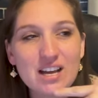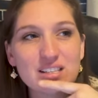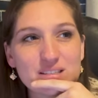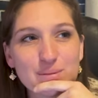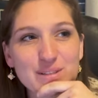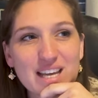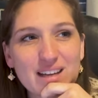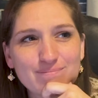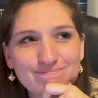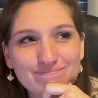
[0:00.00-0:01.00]
So I was like,
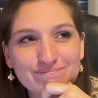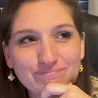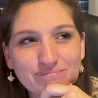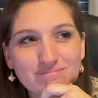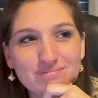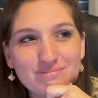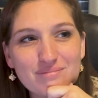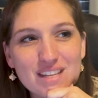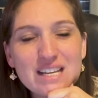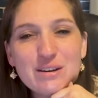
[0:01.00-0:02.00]
hmm,
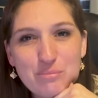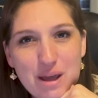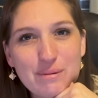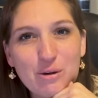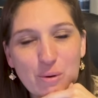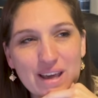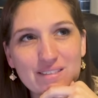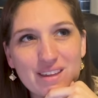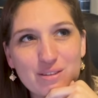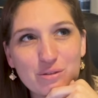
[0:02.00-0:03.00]
I didn't maybe quite
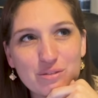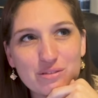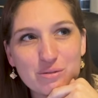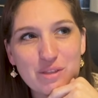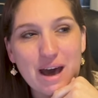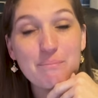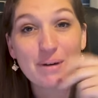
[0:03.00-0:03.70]
think through through that,